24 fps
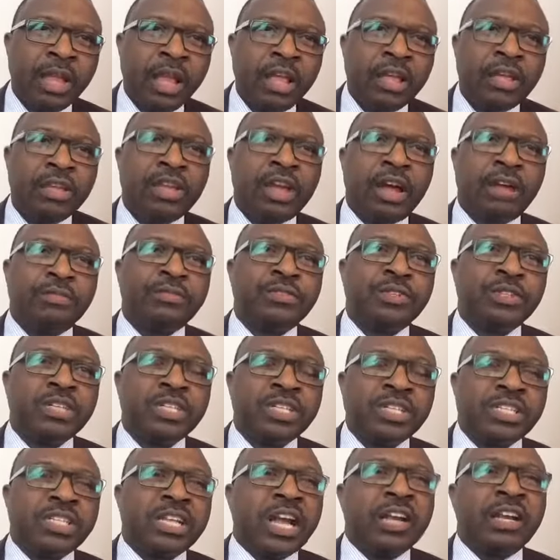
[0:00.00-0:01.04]
You have to
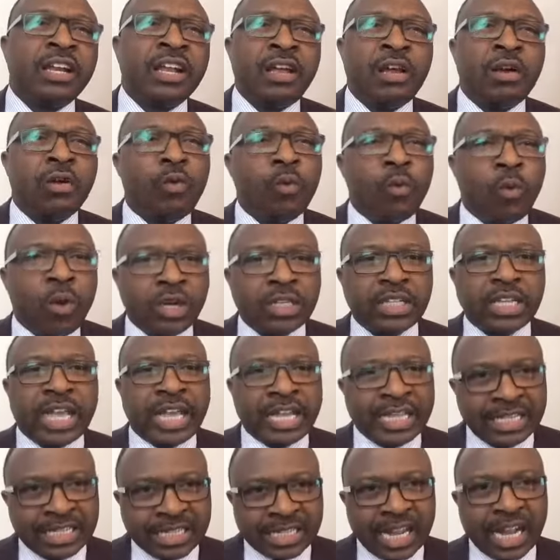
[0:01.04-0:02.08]
decide what
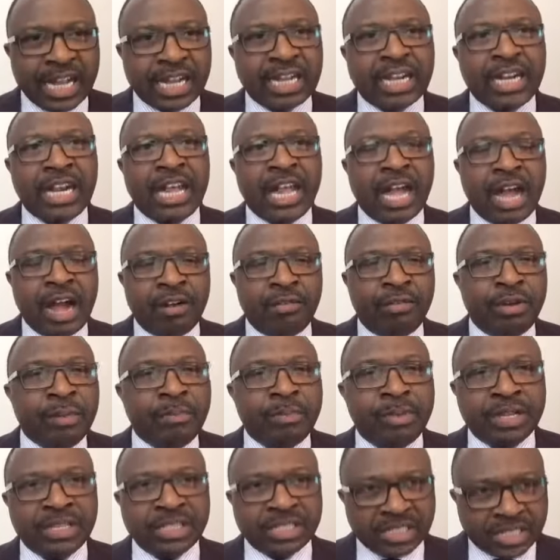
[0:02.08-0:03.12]
exactly are we
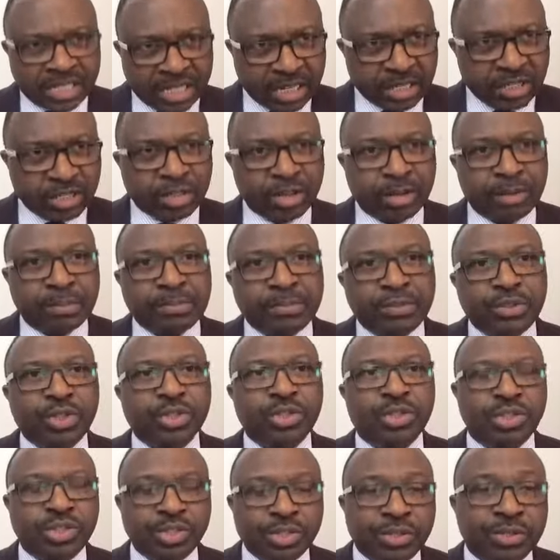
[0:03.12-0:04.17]
being set up to
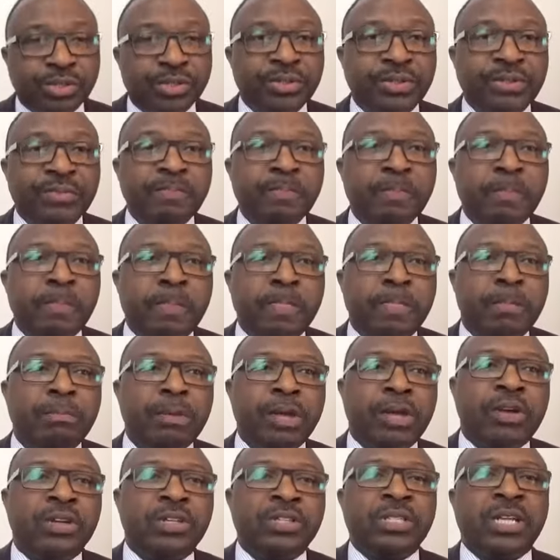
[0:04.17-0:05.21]
do,
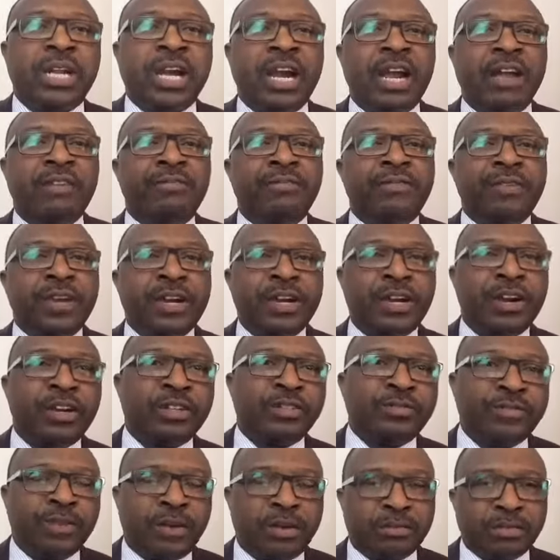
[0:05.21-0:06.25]
because there are various
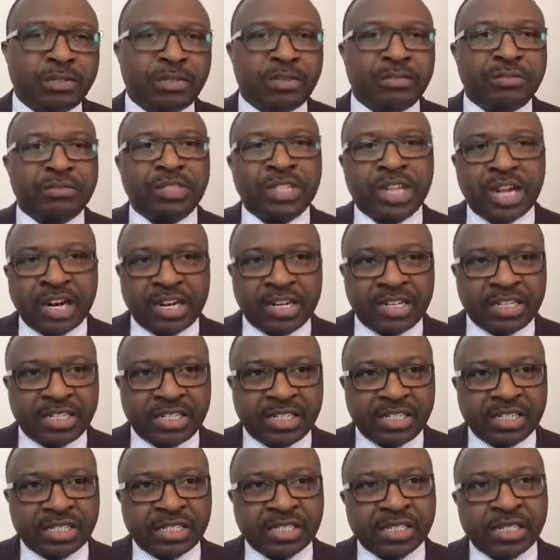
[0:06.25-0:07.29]
forms of
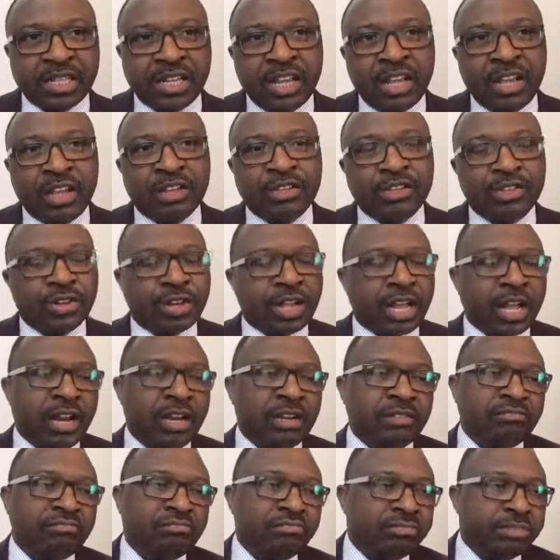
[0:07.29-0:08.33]
charities. You
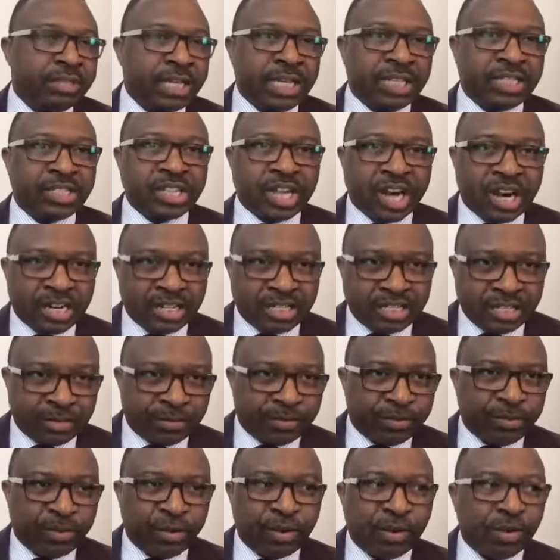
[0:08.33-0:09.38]
can be a charity
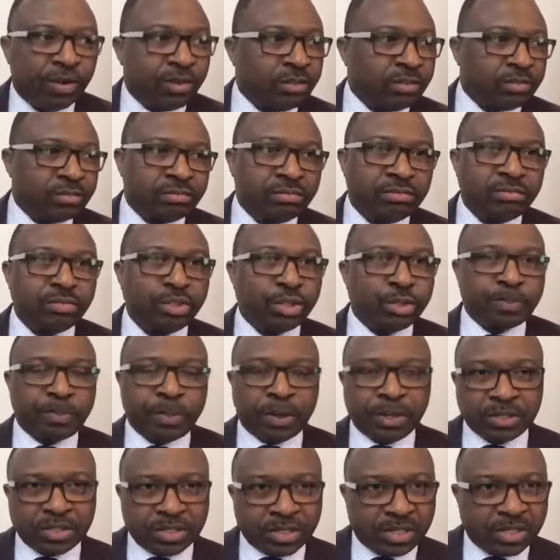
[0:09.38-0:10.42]
for
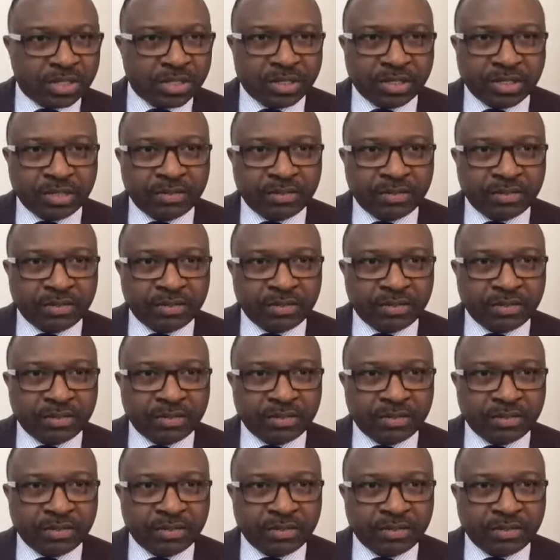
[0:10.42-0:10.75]
sports